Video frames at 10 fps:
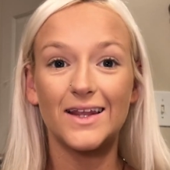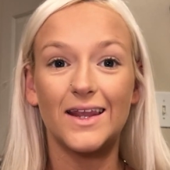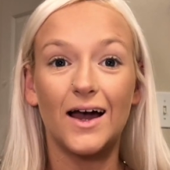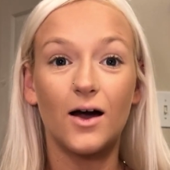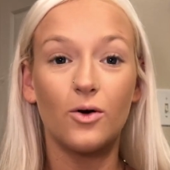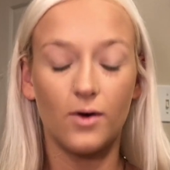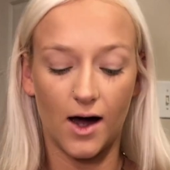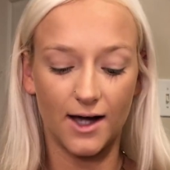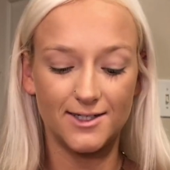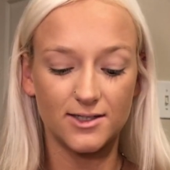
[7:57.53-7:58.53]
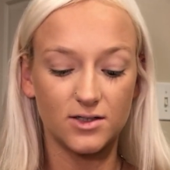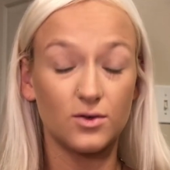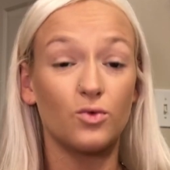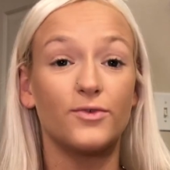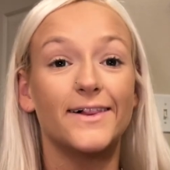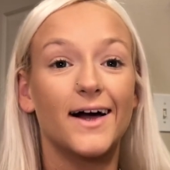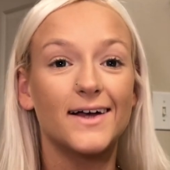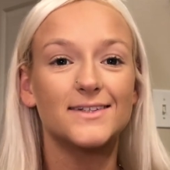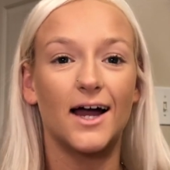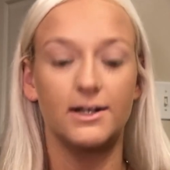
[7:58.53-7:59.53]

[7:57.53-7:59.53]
Now I just realized